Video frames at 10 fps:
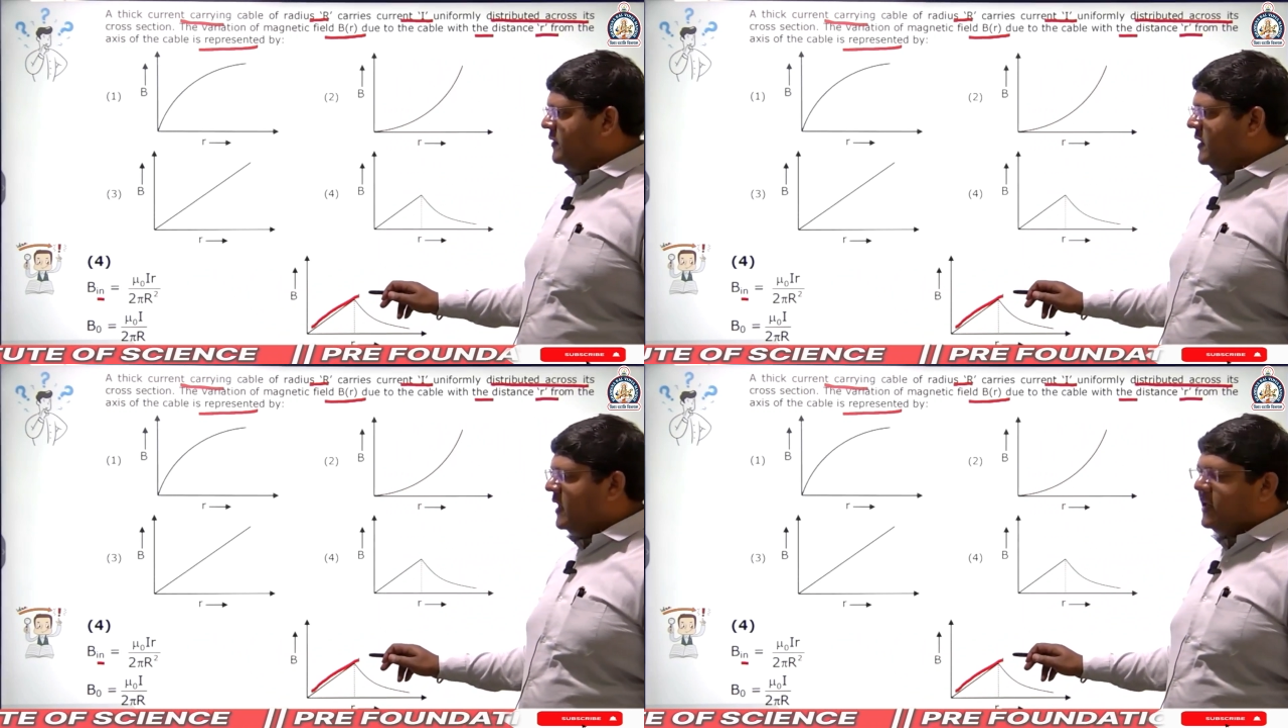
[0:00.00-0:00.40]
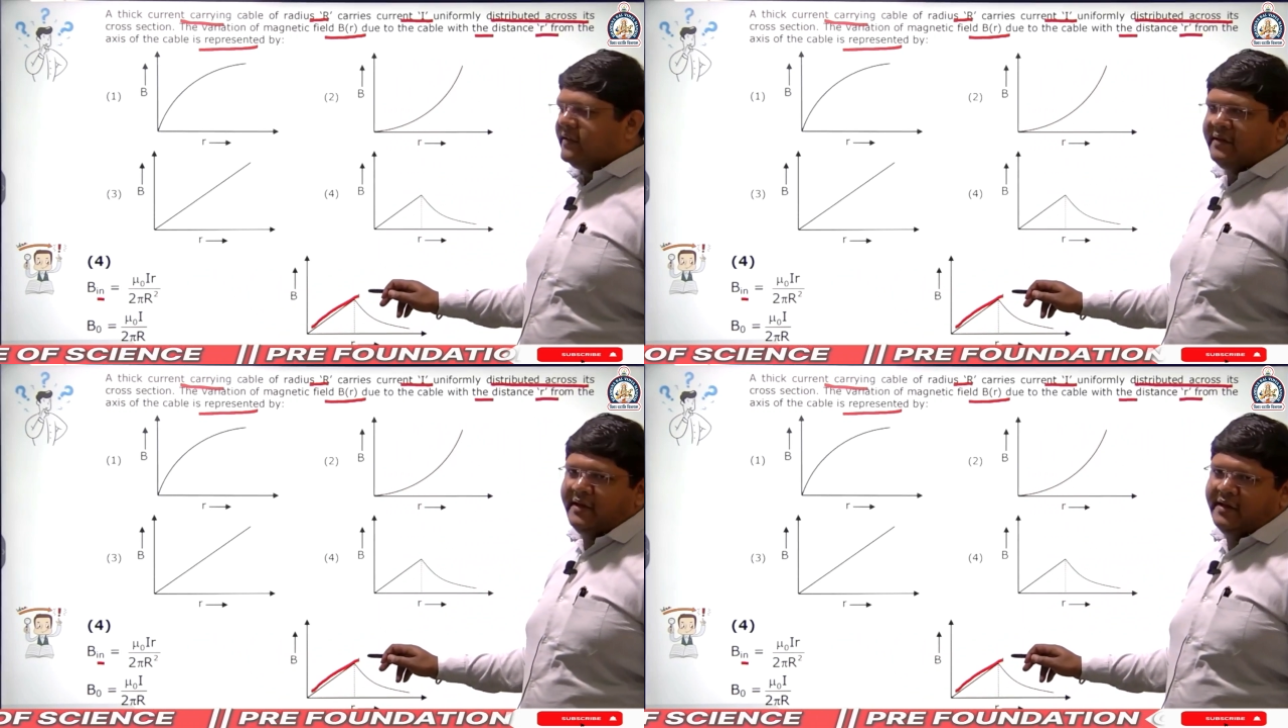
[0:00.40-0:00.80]
with R
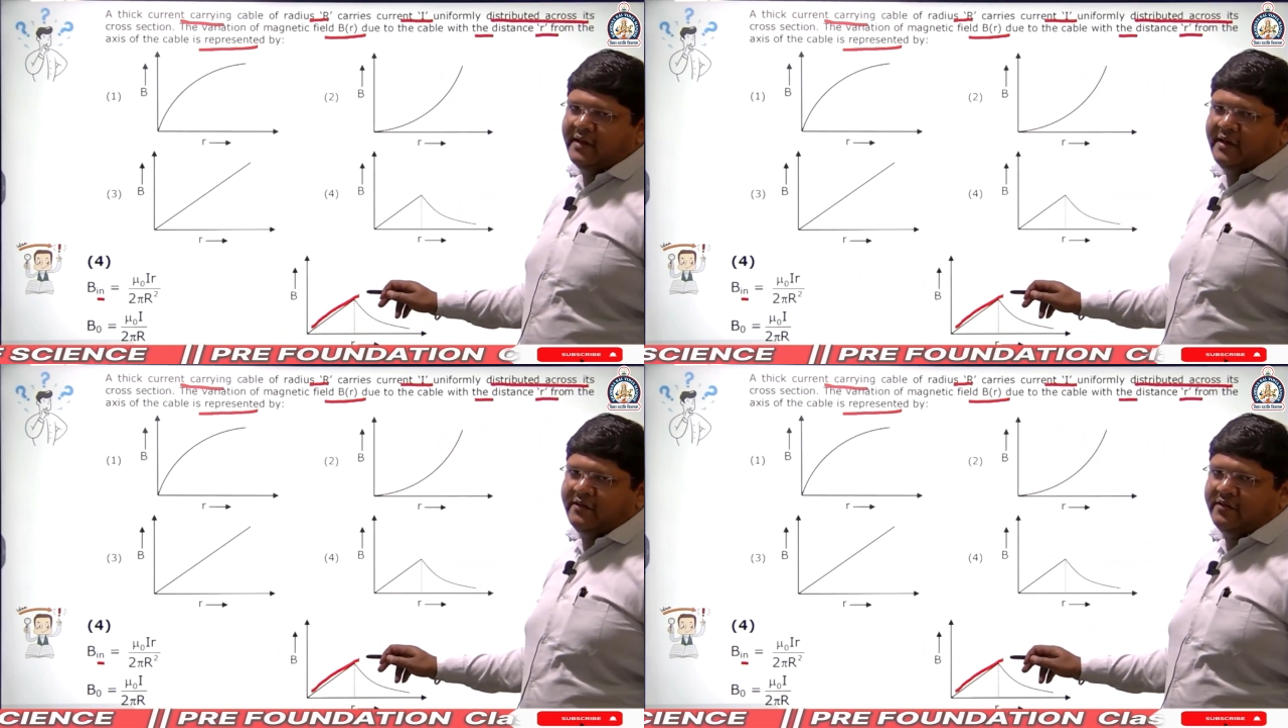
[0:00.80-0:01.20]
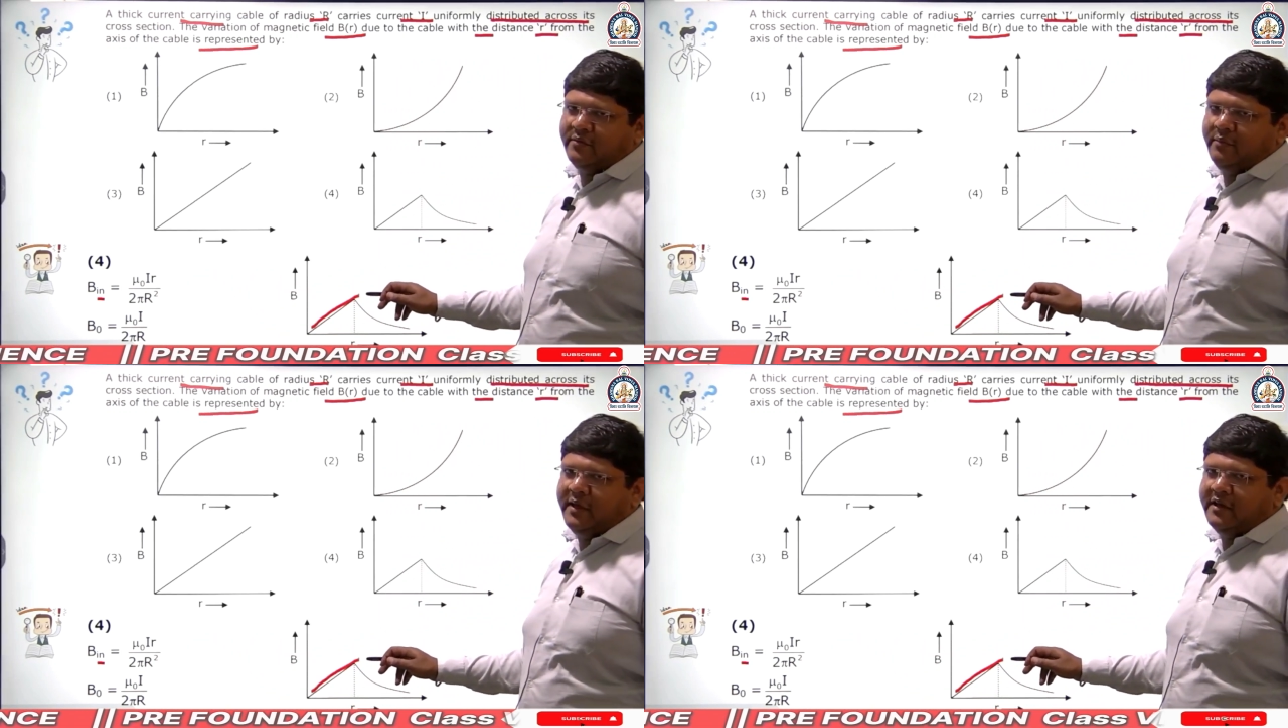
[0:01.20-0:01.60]
as linear
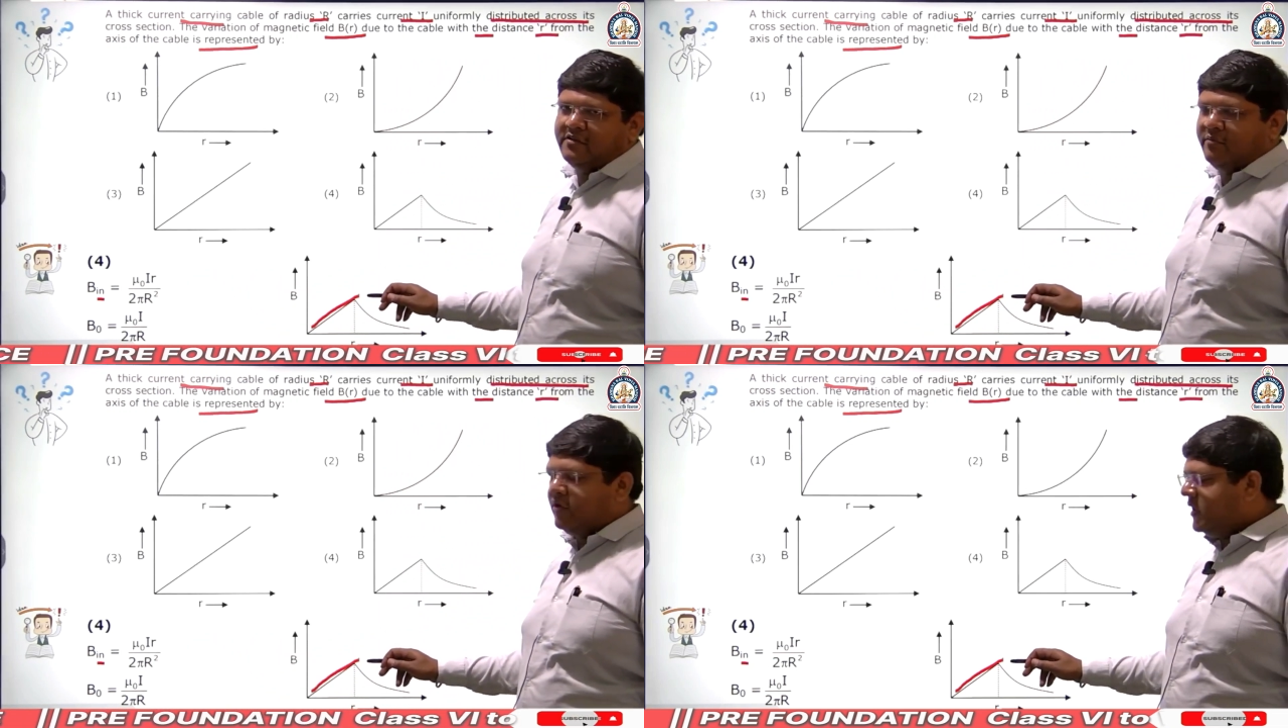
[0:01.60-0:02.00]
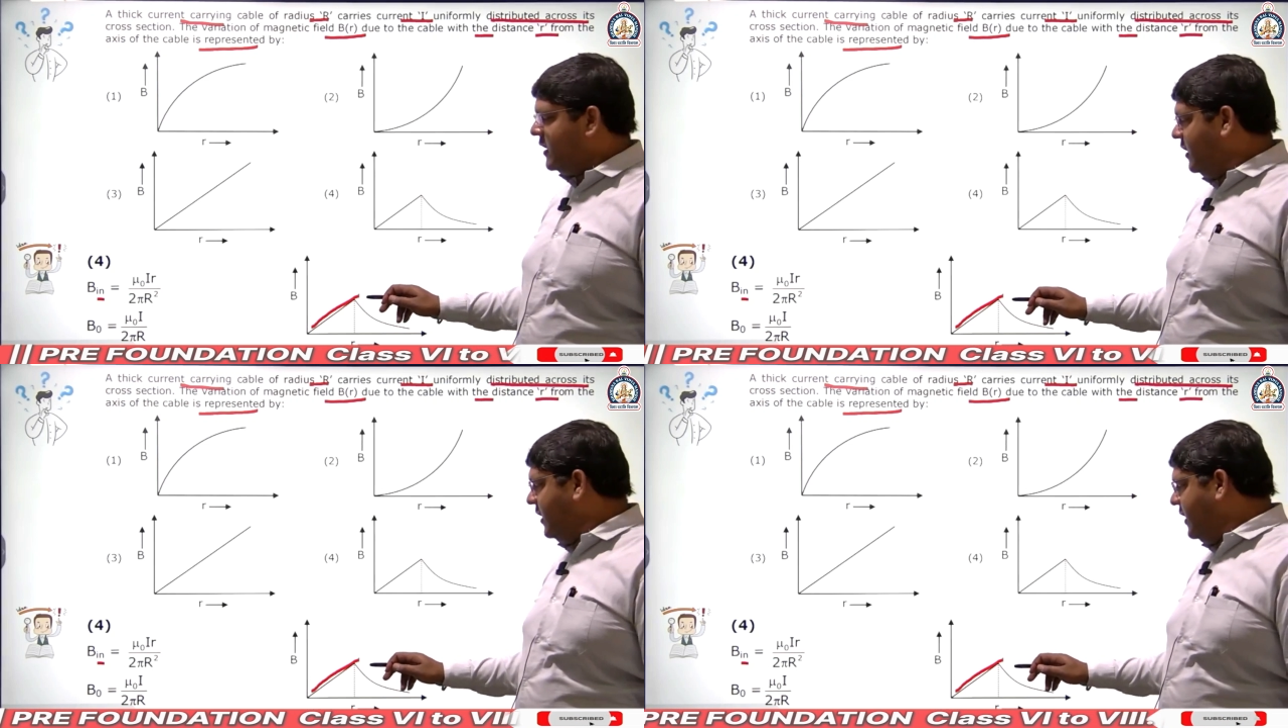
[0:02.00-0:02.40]
relation, B and small
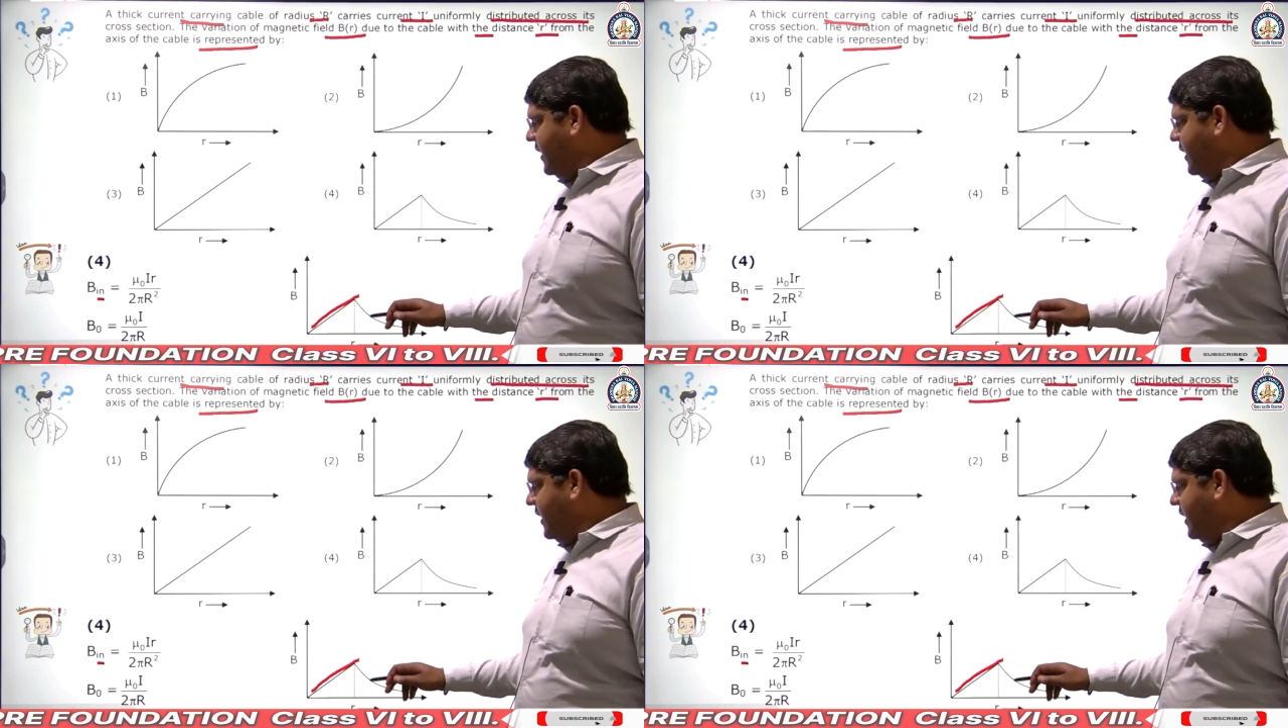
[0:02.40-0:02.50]
r,